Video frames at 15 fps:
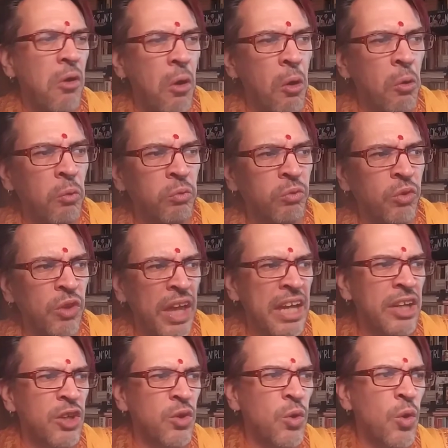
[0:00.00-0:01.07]
O
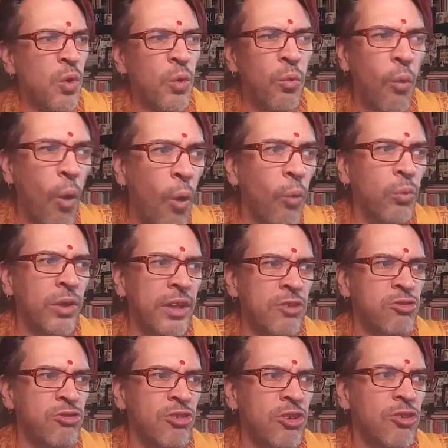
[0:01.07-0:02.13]
lady who only
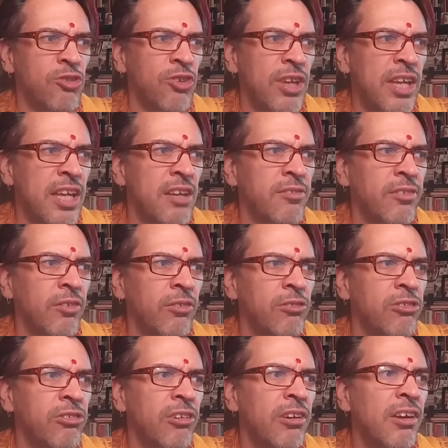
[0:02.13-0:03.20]
sees
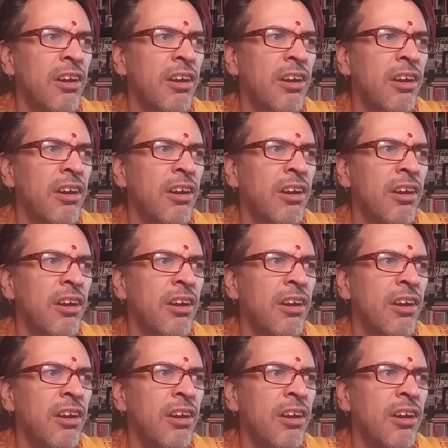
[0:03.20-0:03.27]
evils,